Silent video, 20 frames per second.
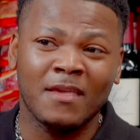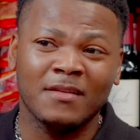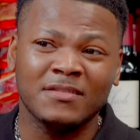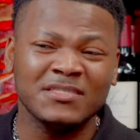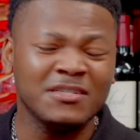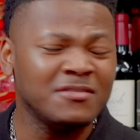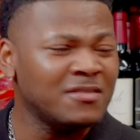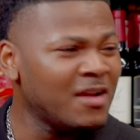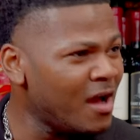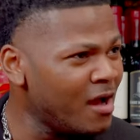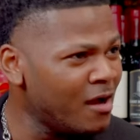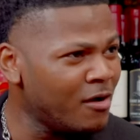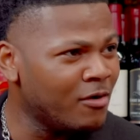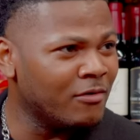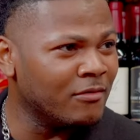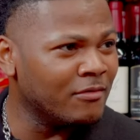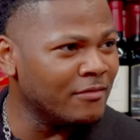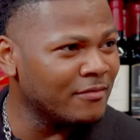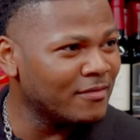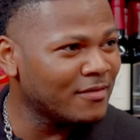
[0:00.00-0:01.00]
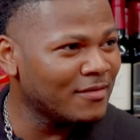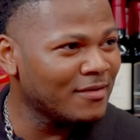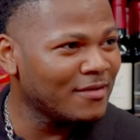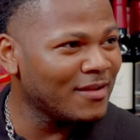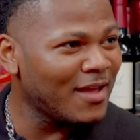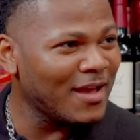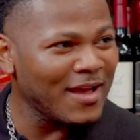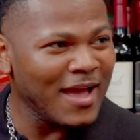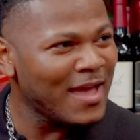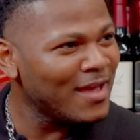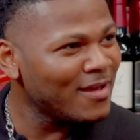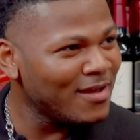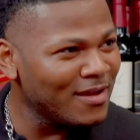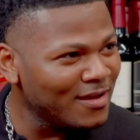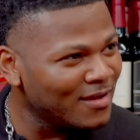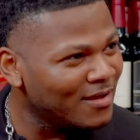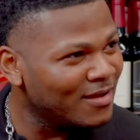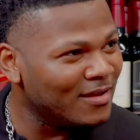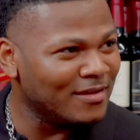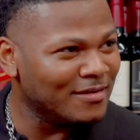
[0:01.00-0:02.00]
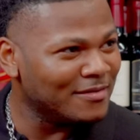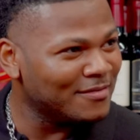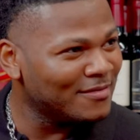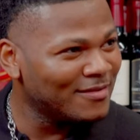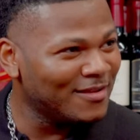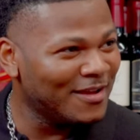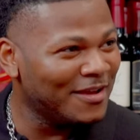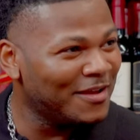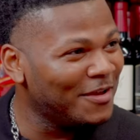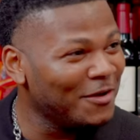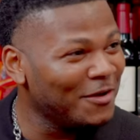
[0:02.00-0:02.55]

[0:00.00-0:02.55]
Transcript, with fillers: So no, like I ain't good. Mm.